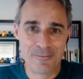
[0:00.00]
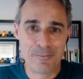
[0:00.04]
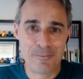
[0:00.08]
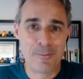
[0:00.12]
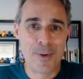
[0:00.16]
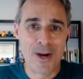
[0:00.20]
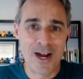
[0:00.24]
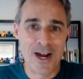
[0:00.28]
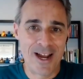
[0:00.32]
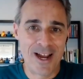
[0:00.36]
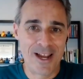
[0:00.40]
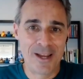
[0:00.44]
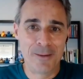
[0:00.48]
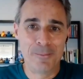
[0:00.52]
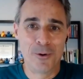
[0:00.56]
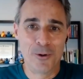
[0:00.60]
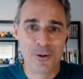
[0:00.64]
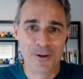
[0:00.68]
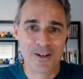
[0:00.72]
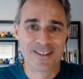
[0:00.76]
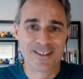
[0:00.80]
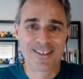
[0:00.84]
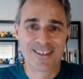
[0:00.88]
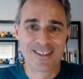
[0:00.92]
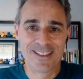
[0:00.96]
buy
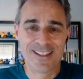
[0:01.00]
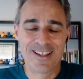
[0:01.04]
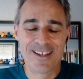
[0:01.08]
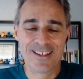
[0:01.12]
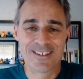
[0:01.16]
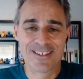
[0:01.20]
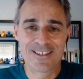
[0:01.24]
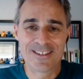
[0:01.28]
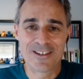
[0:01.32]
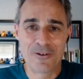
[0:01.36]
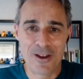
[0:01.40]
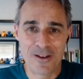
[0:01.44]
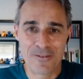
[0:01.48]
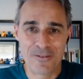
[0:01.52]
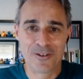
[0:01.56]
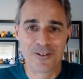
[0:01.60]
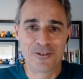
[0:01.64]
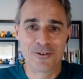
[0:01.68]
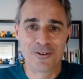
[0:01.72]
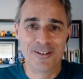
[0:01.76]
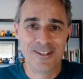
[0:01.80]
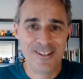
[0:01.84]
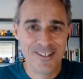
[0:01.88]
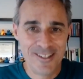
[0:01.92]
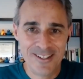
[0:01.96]
points unless you have an
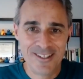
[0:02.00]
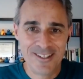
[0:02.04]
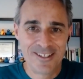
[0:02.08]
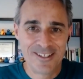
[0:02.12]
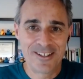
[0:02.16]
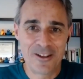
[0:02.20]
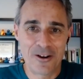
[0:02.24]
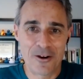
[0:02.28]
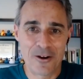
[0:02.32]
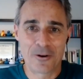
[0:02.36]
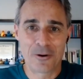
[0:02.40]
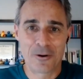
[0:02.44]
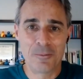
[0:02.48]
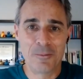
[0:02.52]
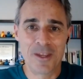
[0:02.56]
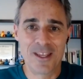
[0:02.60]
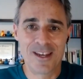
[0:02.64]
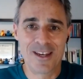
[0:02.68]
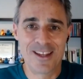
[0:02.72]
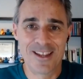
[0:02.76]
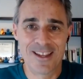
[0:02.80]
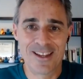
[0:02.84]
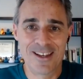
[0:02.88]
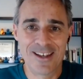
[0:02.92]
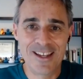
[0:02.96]

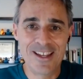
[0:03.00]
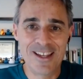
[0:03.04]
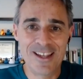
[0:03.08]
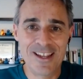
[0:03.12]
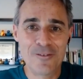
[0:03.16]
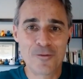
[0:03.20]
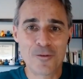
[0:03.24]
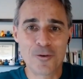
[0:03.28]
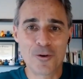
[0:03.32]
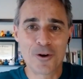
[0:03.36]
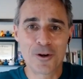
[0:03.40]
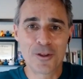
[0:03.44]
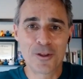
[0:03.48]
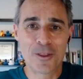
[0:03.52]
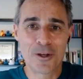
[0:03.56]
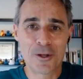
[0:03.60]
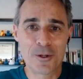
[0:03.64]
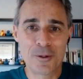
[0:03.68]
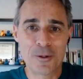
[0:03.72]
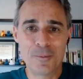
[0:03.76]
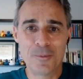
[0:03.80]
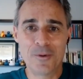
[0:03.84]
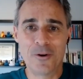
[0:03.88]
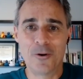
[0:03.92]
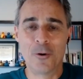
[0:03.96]
immediate need for
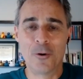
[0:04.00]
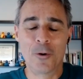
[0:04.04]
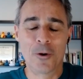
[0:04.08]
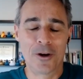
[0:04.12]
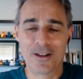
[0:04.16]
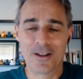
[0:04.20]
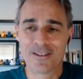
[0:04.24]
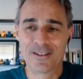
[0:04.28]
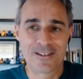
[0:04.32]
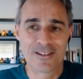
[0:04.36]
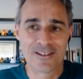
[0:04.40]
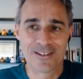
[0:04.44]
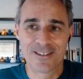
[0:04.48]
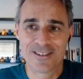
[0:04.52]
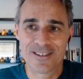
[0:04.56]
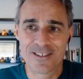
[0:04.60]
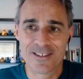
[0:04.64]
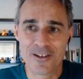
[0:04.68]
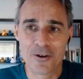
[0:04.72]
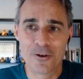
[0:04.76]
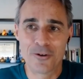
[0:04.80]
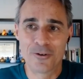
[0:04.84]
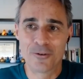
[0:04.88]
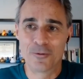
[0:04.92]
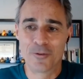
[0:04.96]
them, or it's just
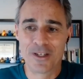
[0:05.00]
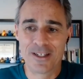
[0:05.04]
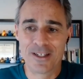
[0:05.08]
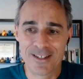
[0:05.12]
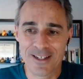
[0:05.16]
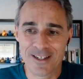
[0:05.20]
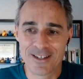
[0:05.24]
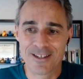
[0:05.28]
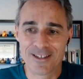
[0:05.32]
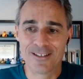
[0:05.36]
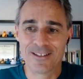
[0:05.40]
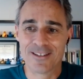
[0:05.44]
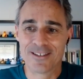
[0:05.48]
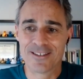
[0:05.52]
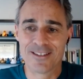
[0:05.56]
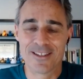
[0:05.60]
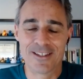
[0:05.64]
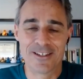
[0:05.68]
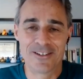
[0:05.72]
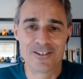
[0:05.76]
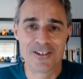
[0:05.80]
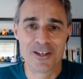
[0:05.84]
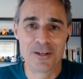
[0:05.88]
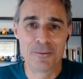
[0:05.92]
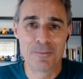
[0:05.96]
so ridiculously
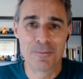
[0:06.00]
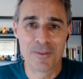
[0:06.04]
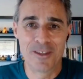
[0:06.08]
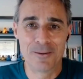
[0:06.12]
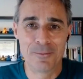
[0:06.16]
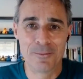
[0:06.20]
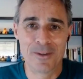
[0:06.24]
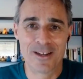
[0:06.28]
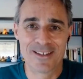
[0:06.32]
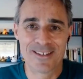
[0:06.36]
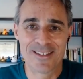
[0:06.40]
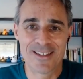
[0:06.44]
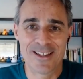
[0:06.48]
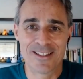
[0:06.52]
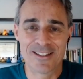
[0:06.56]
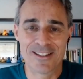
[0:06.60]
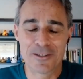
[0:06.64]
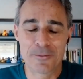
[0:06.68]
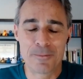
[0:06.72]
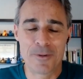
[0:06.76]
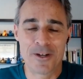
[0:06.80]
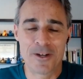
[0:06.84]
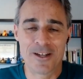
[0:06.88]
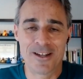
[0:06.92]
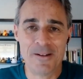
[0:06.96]
cheap that it makes sense.
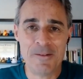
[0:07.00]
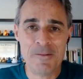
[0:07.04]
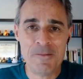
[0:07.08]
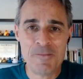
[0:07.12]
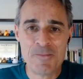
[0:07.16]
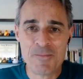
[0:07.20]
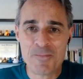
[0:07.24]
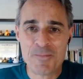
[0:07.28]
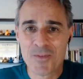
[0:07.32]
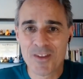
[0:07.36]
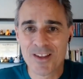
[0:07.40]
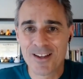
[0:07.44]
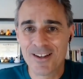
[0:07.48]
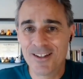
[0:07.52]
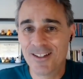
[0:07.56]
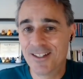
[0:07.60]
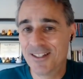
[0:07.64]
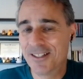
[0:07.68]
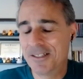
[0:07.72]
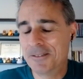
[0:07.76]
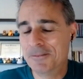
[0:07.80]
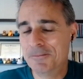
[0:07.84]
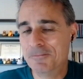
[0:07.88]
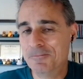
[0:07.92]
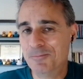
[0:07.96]
But
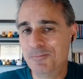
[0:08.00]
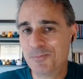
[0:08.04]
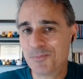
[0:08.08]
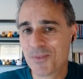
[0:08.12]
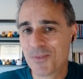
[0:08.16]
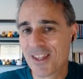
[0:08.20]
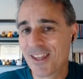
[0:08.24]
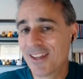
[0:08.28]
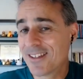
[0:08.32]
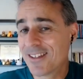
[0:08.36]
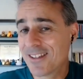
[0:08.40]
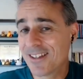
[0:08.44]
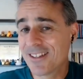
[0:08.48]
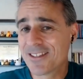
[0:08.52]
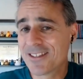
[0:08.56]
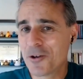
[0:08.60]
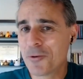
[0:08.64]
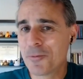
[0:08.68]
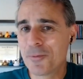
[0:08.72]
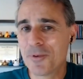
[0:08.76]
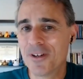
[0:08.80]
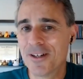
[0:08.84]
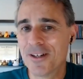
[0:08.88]
it does open